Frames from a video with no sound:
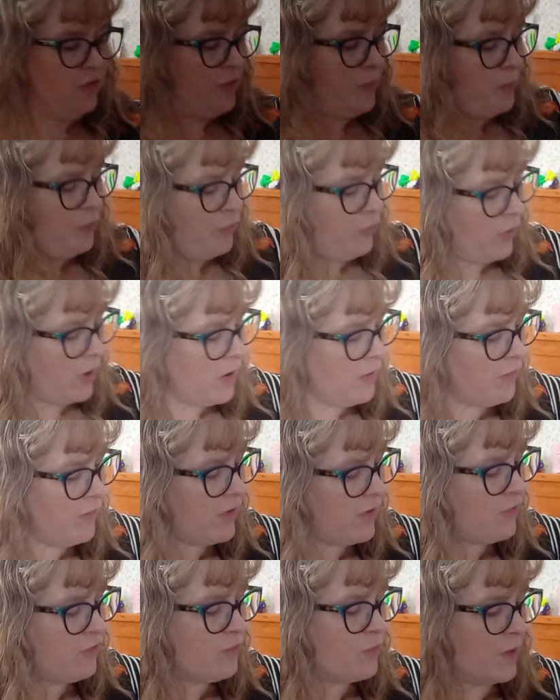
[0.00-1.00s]
The
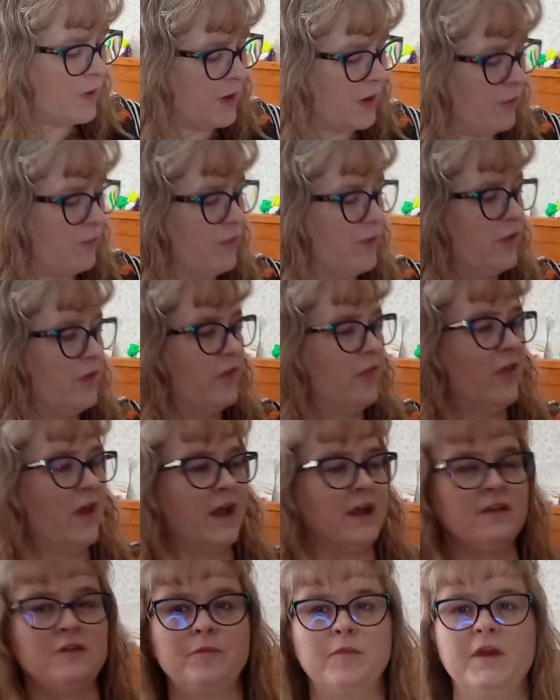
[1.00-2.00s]
previous one I really
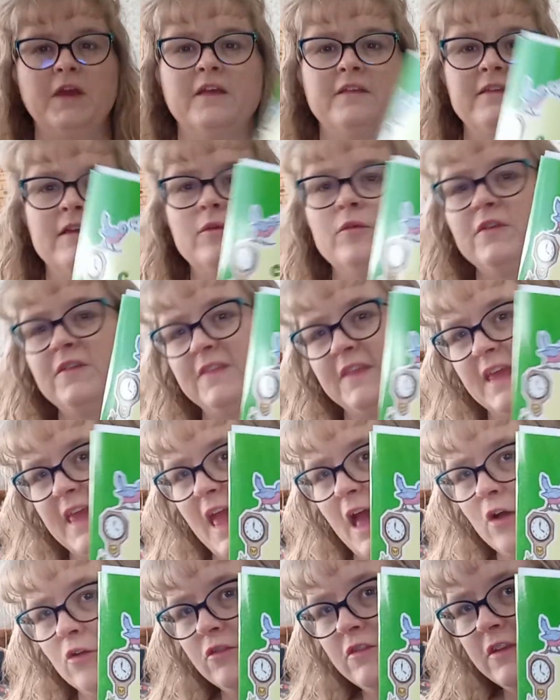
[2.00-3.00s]
liked because it was the
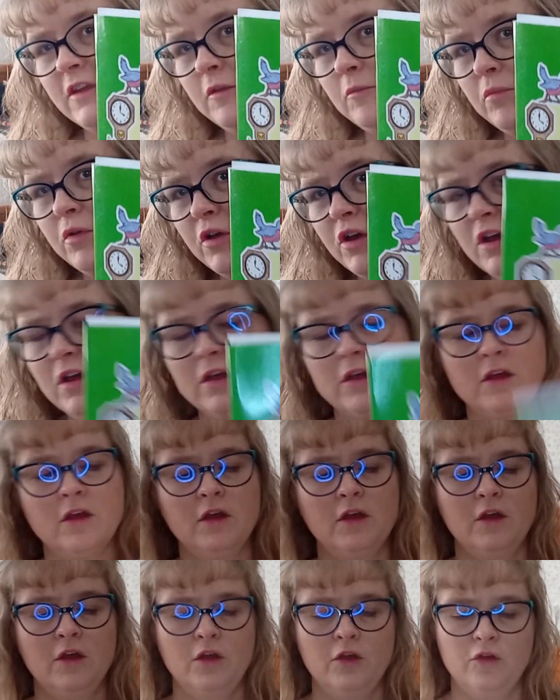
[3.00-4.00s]
counting book.
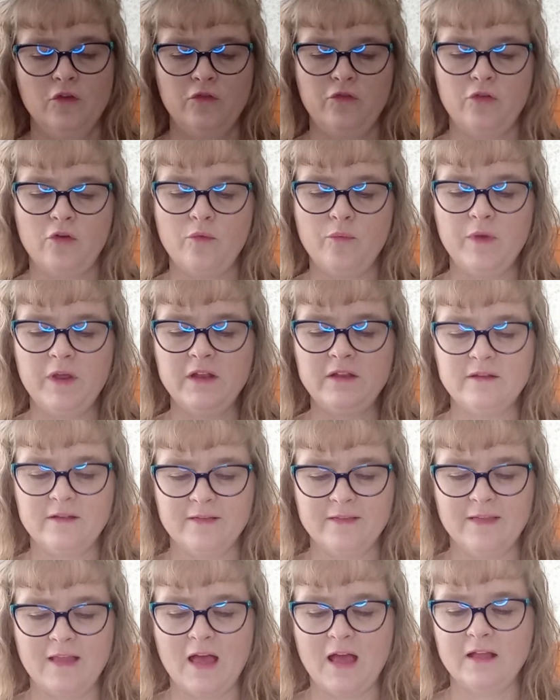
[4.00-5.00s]
So we
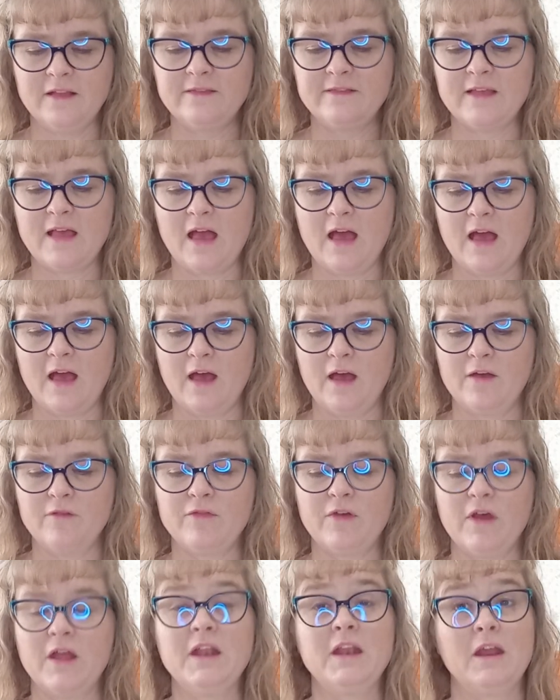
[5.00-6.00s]
did lots of
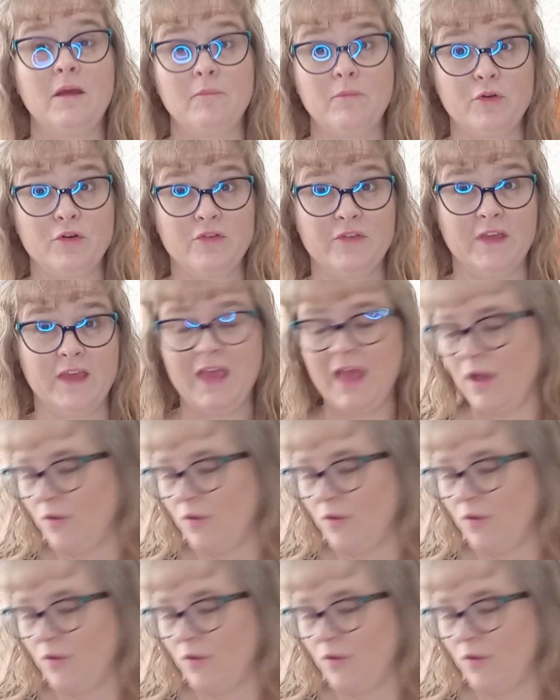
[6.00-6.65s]
numbers and